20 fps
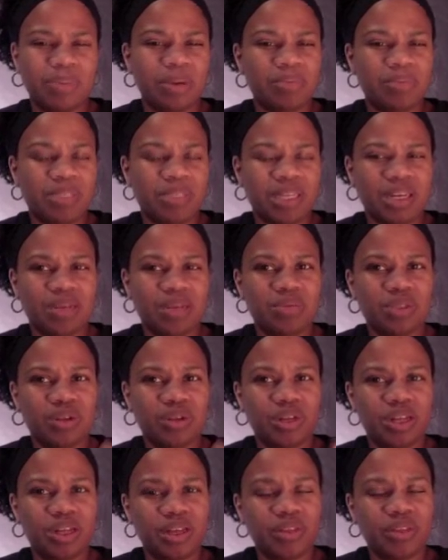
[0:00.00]
But I'm saying it was
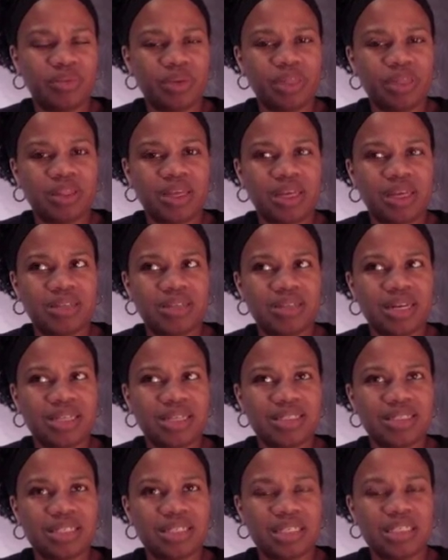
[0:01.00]
only like 3 things that I
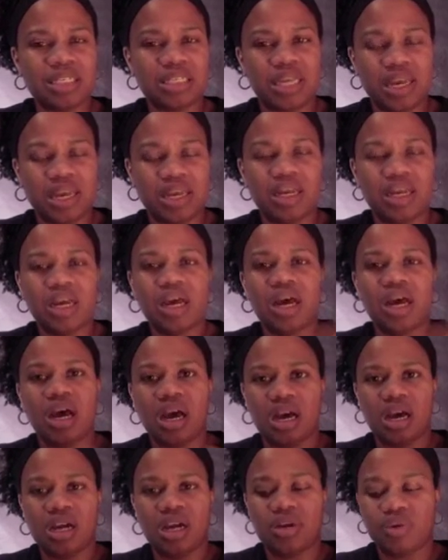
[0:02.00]
didn't get
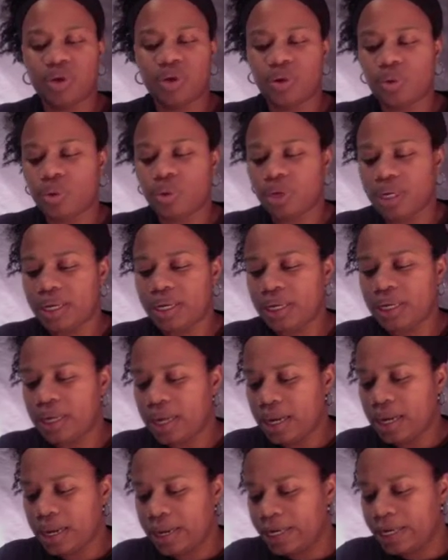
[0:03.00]
100
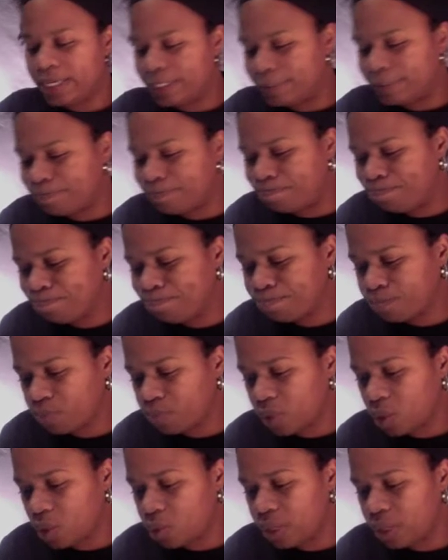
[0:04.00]
on.
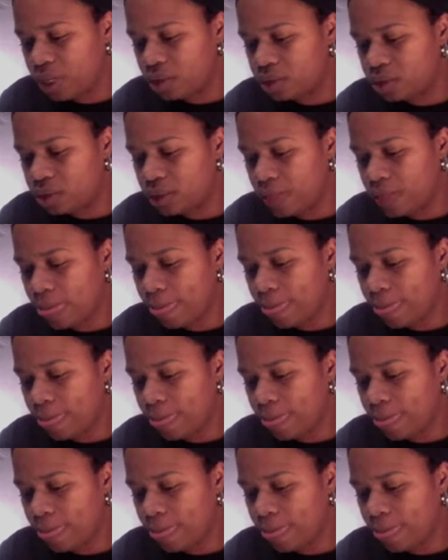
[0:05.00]
What else?